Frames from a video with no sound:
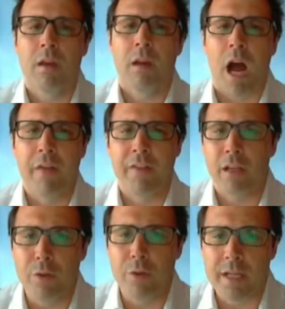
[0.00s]
I've
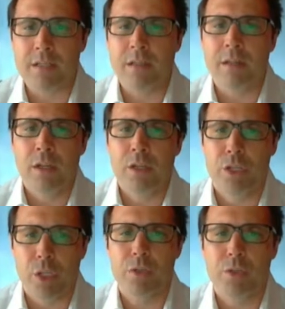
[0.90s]
included
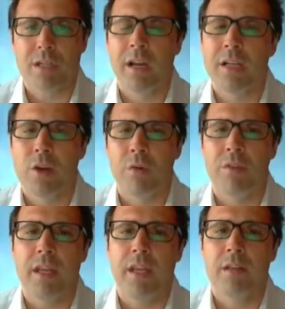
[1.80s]
two slides on
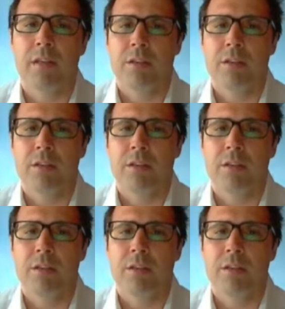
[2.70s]
the